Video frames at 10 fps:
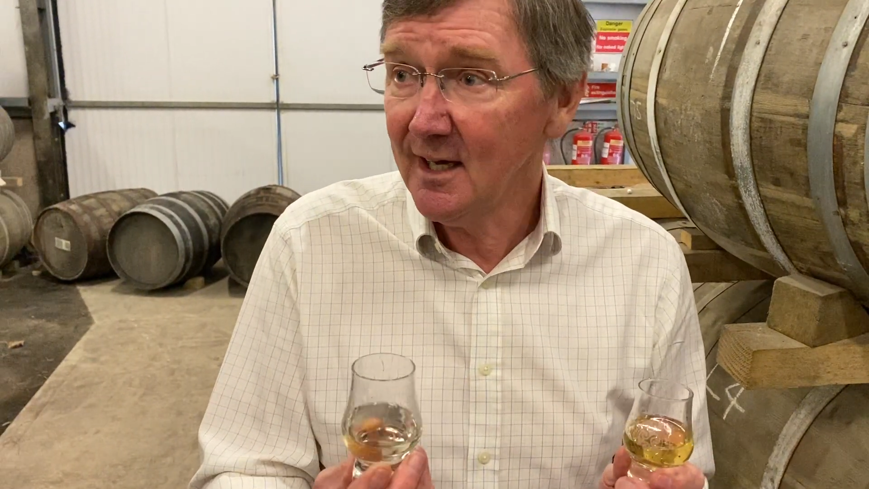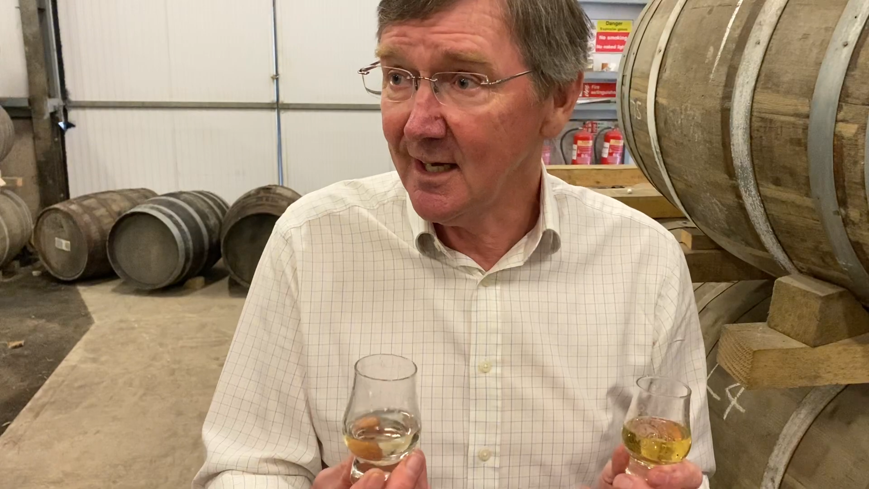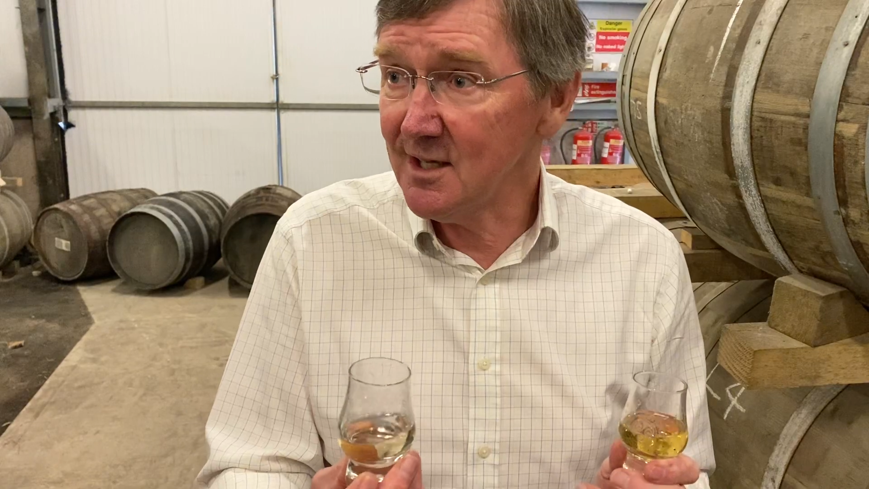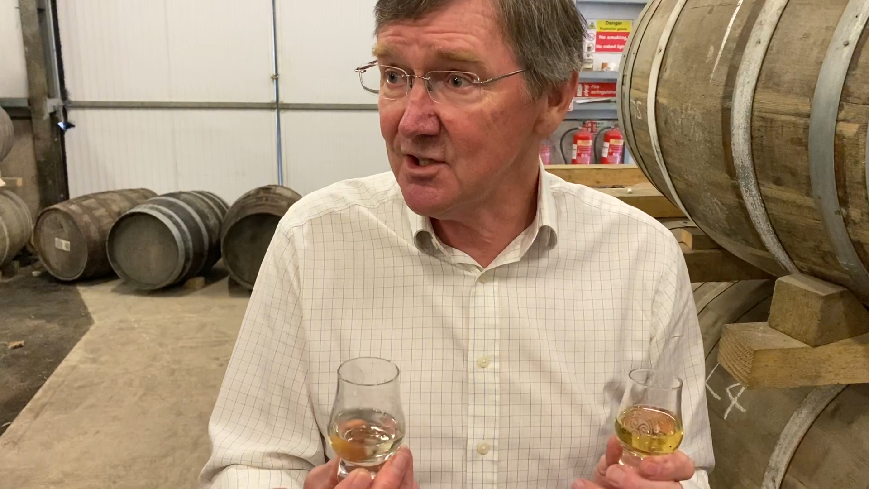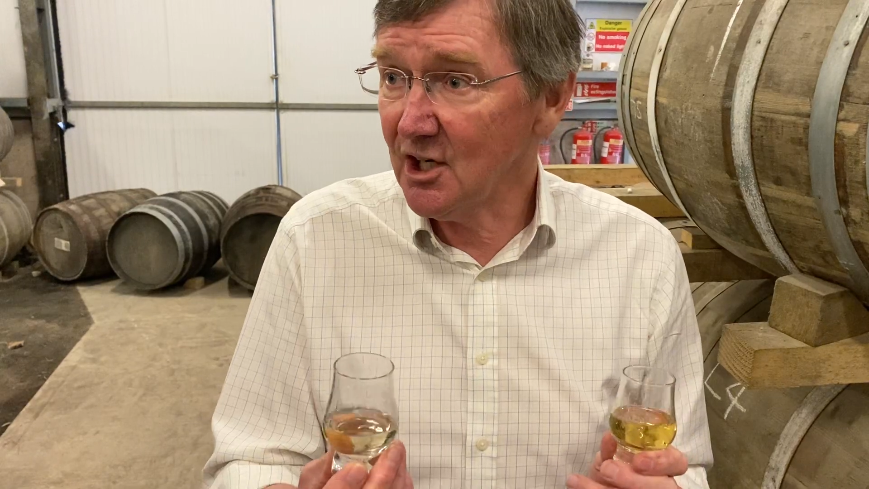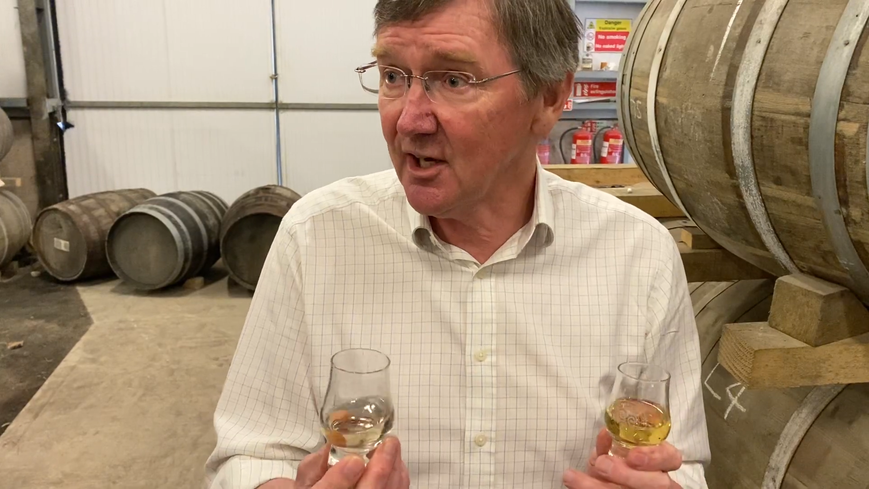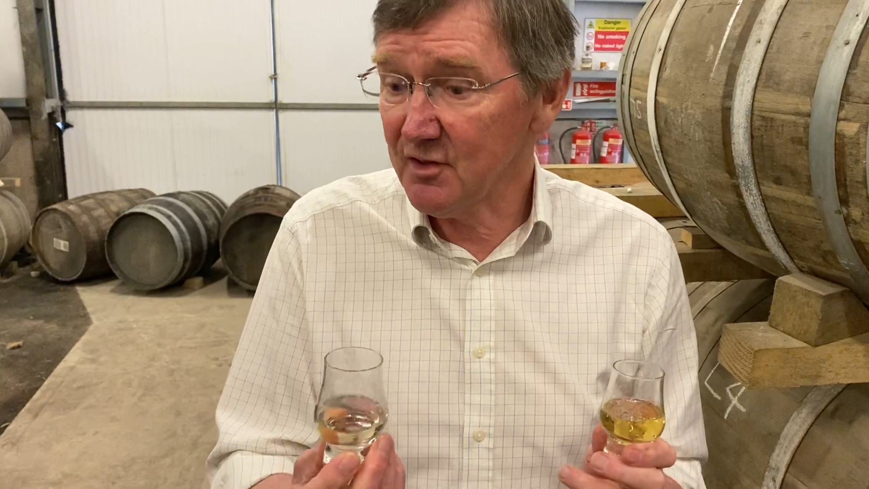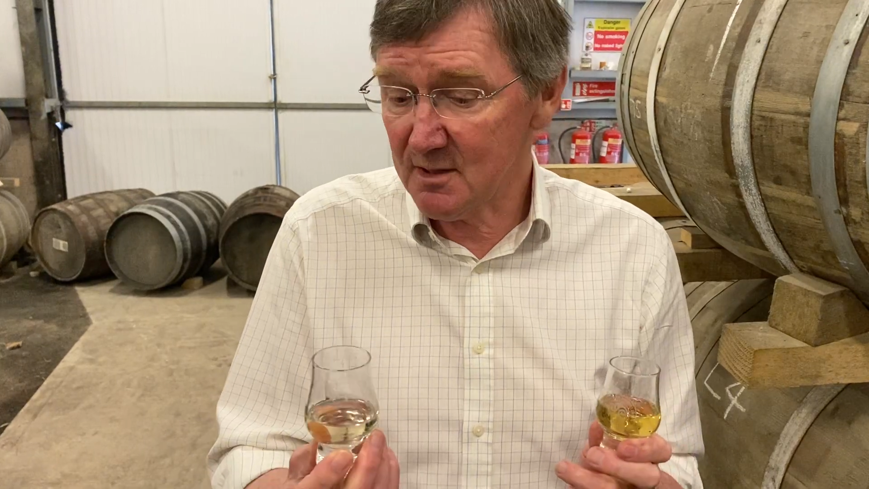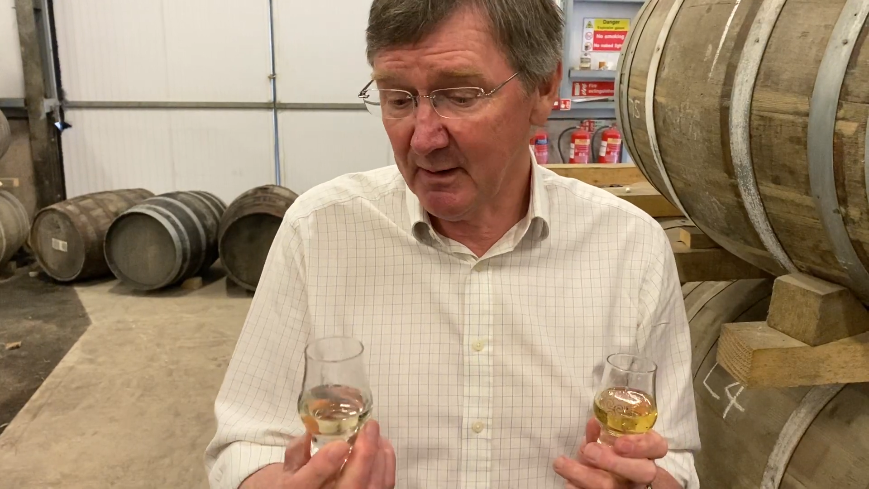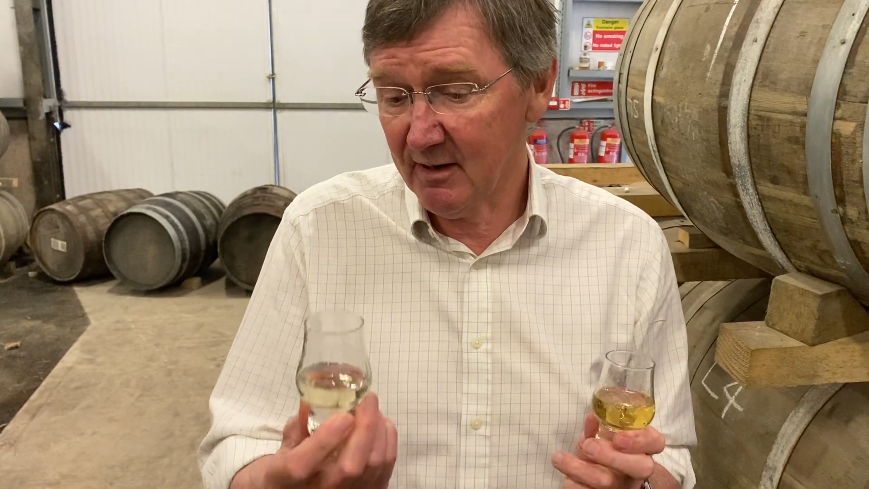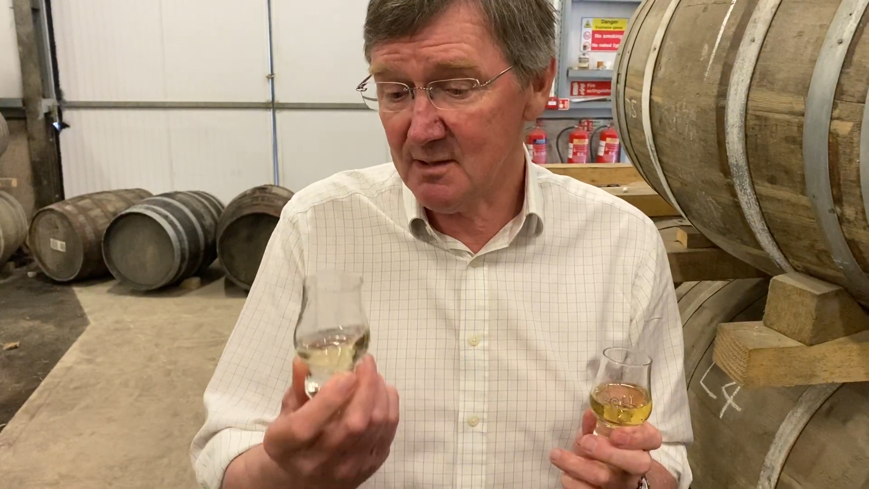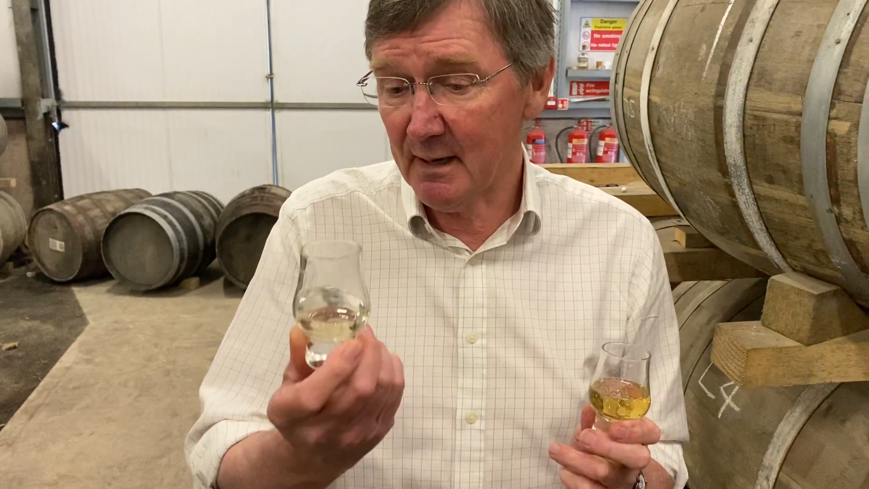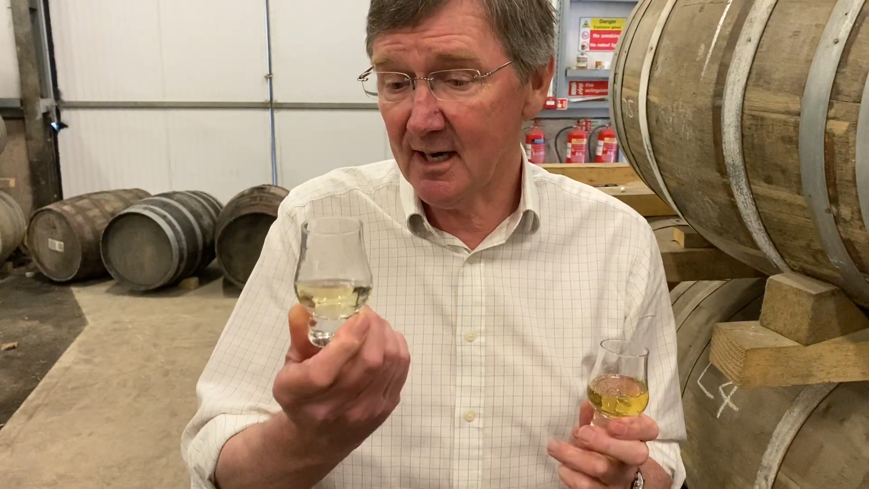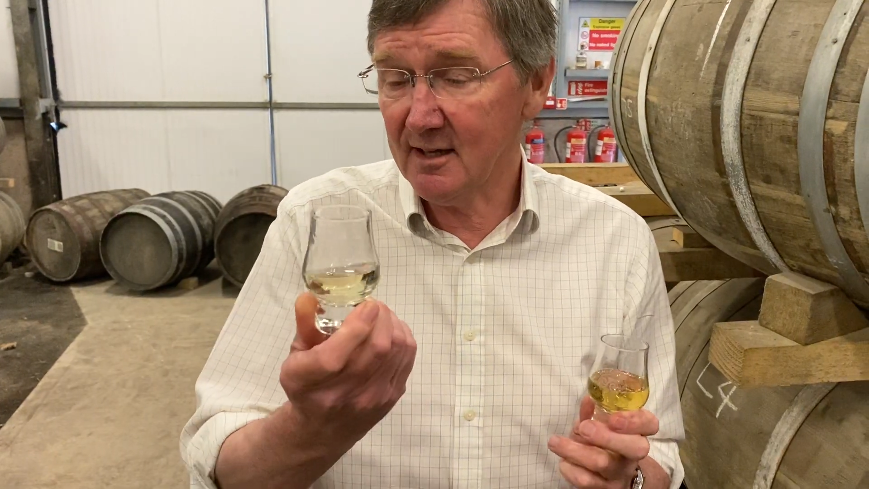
is the spirit's better